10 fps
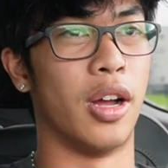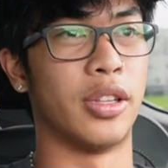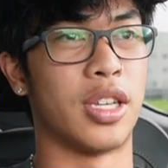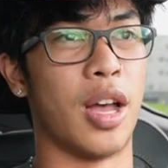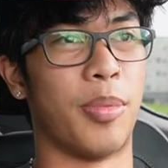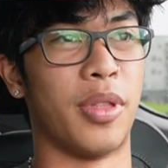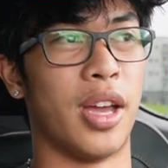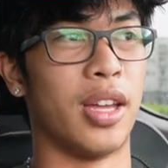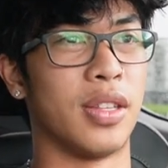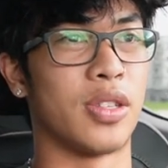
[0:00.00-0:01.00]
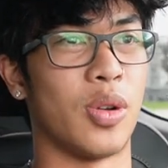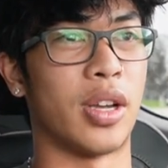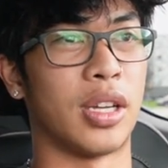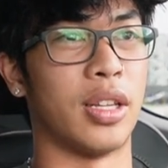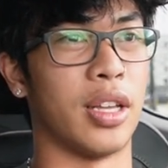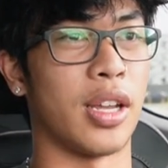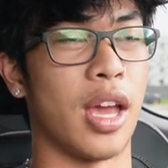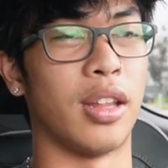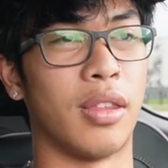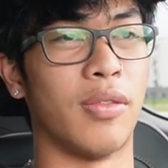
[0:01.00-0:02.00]
on top of that so I can like
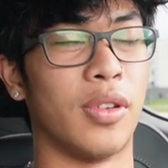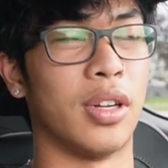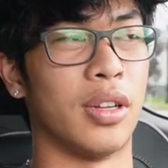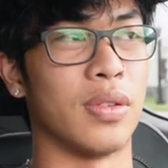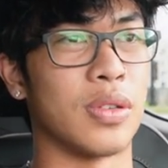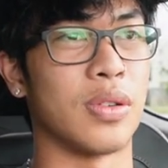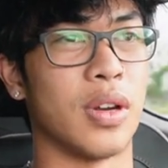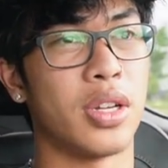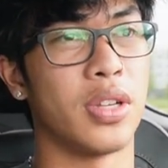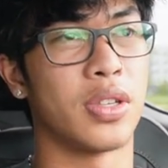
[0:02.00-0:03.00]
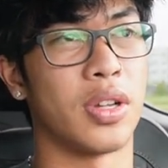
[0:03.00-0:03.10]
edit the videos. So I should